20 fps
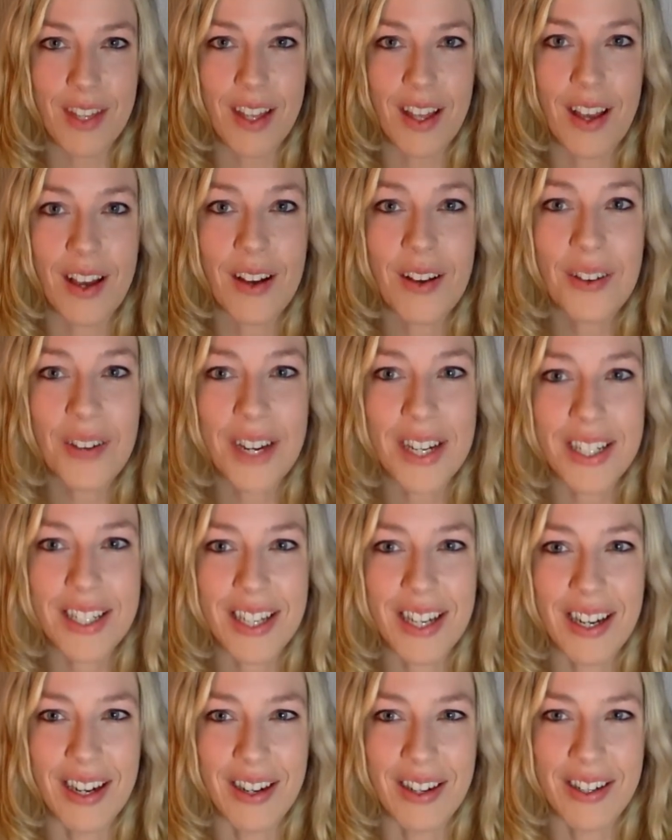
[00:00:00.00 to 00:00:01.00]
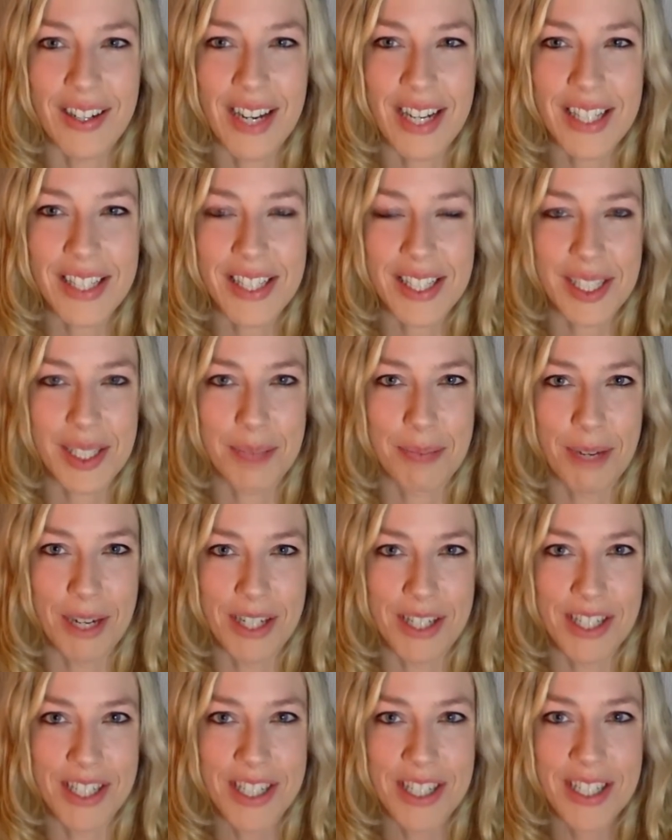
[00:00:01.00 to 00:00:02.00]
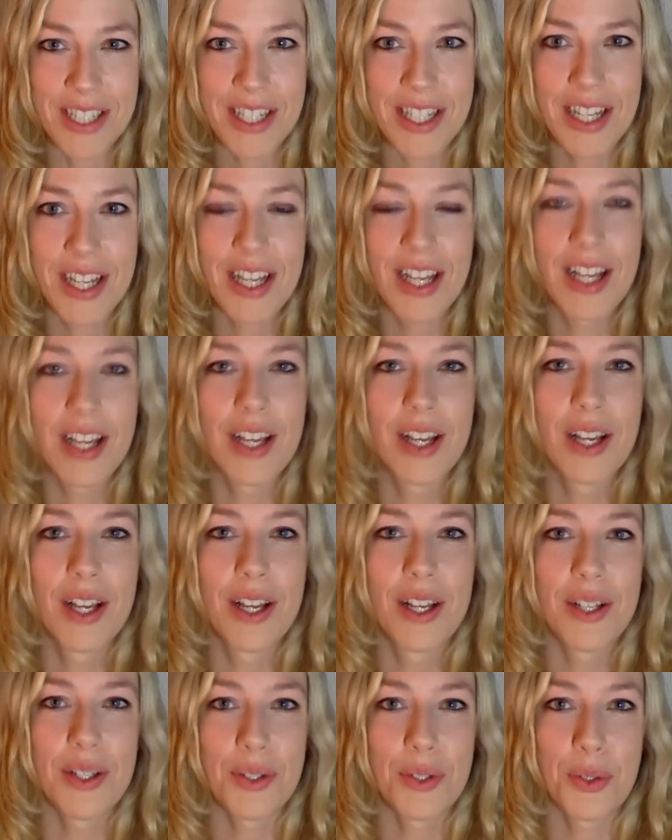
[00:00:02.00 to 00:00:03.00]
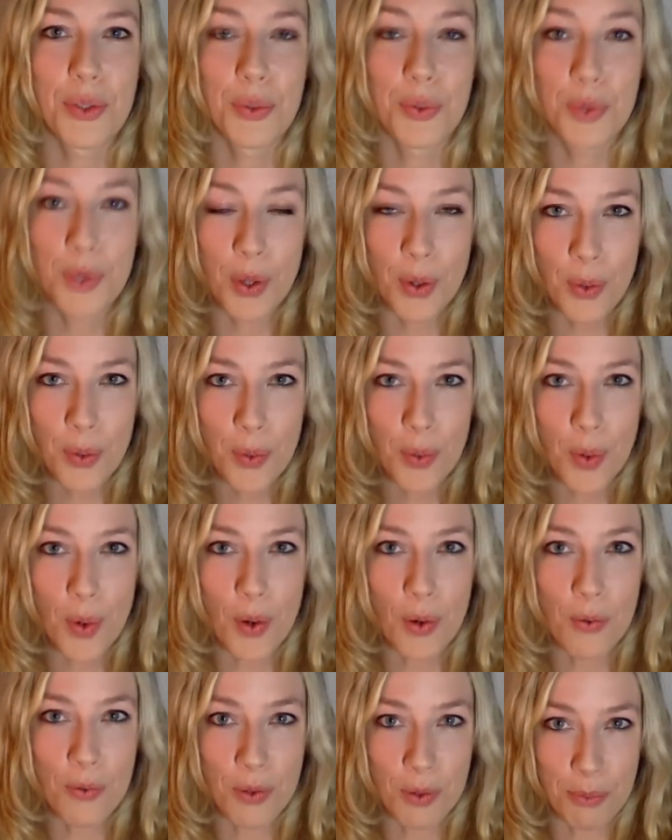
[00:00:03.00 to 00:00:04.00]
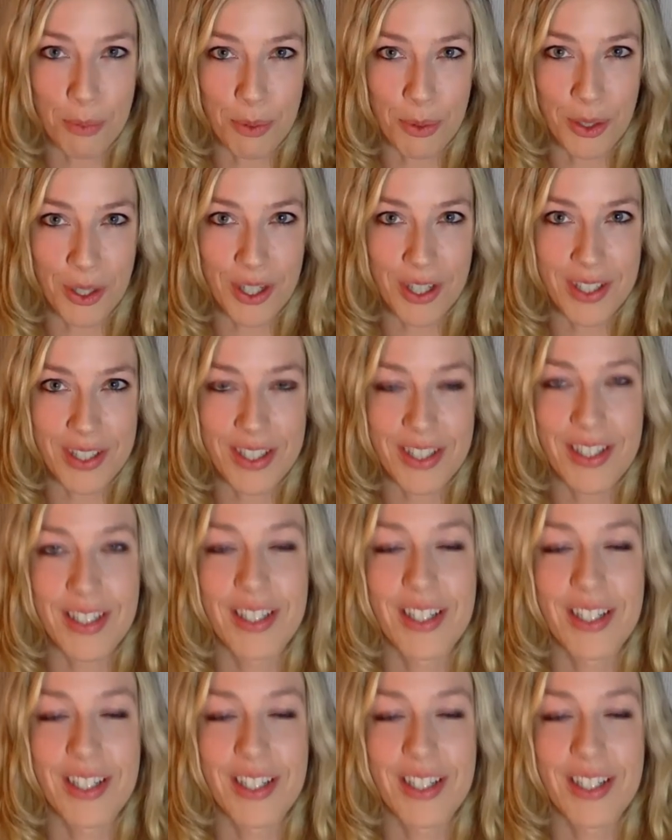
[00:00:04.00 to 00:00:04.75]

All right, our next expression, to go overboard.